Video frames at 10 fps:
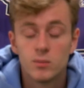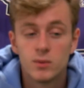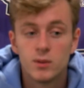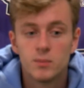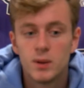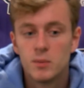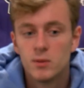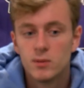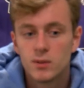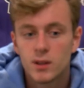When
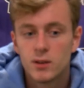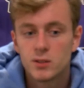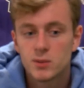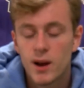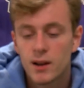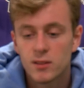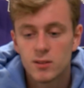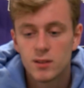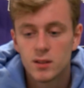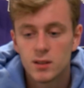people hear track, they're
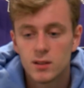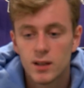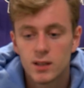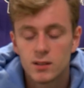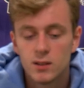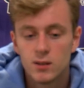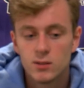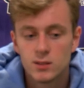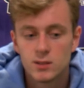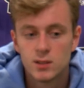thinking like, you know,
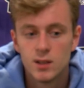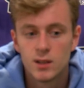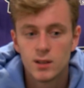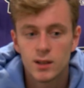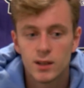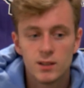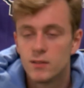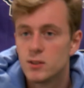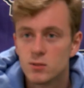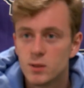it's like
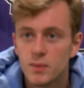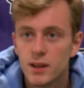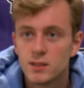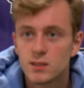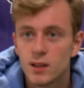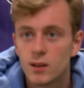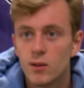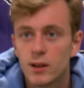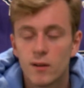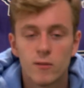individually based, like, you know,
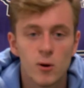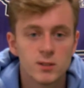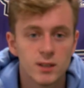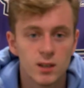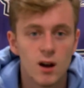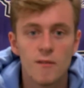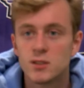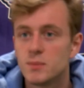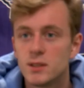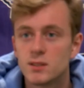like of course like the
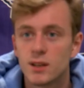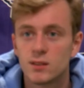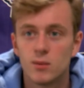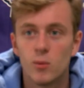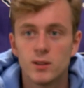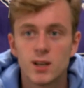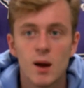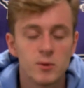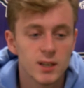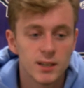conference meets like the one
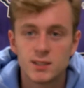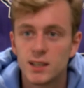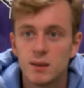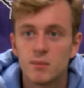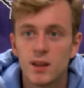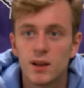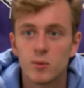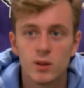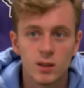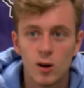time like a team thing
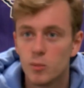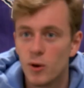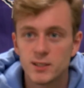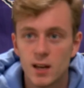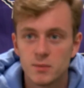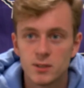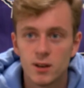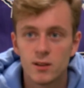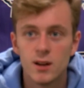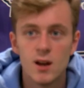where like all the points add up
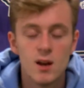together.